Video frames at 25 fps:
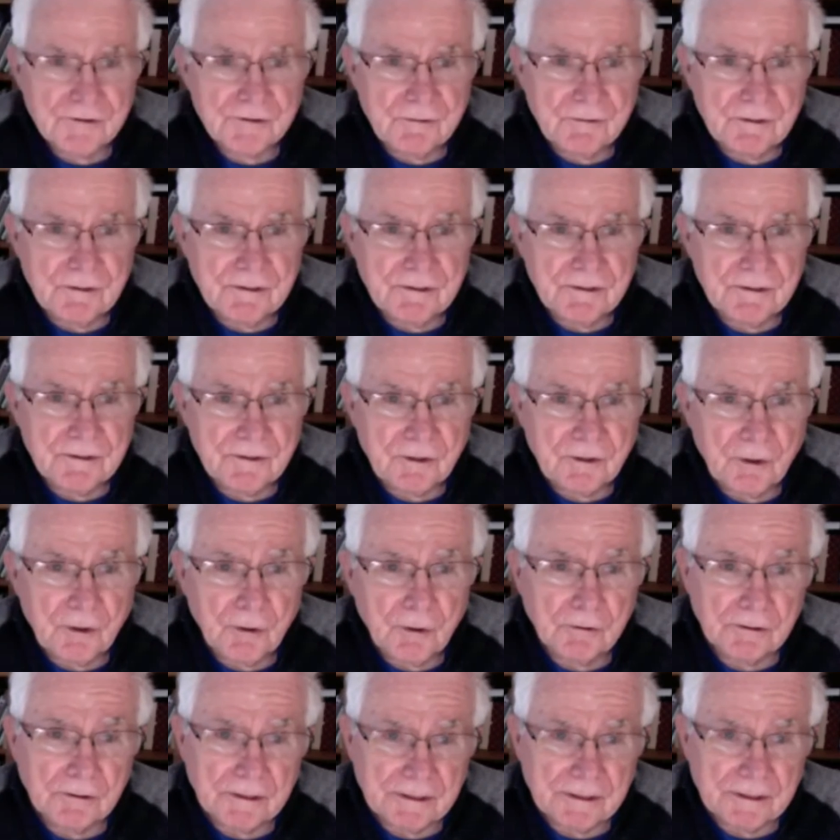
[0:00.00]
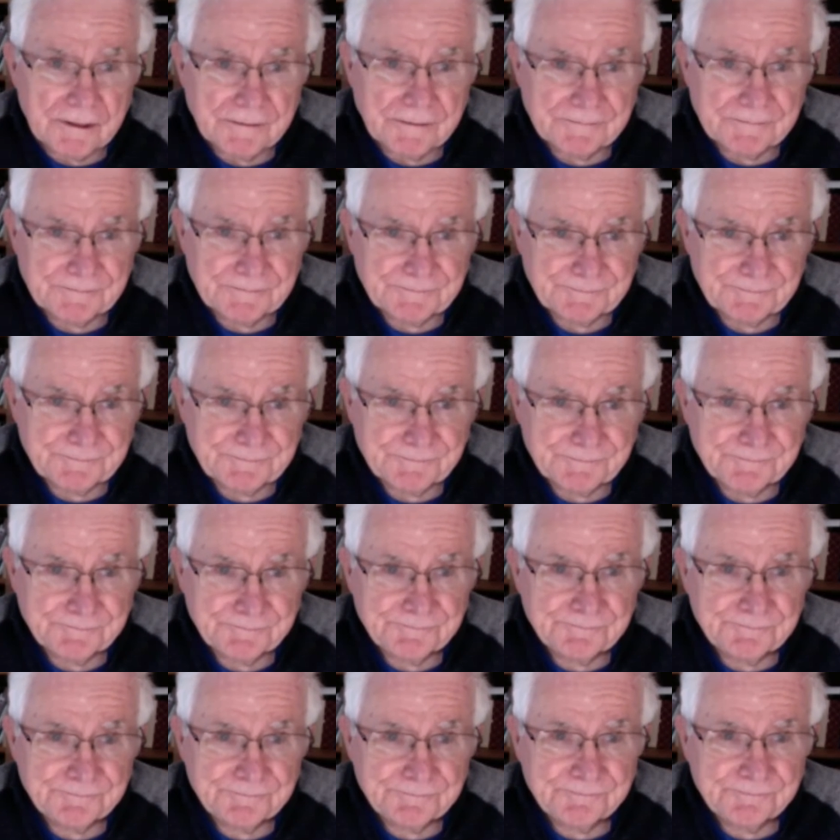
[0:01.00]
you into the holy.
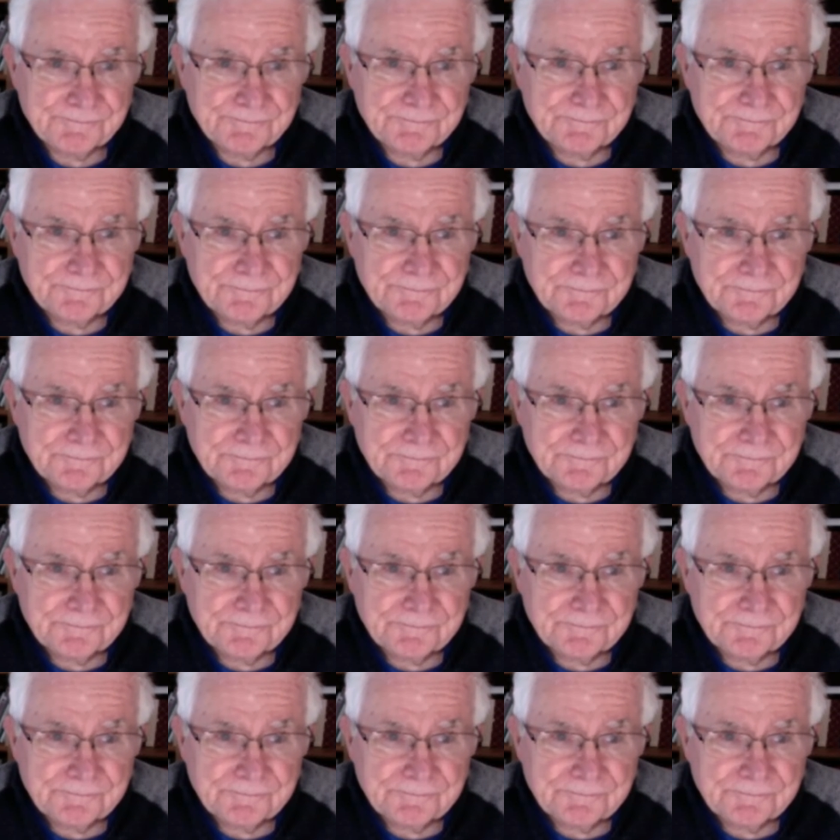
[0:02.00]
Uh-huh.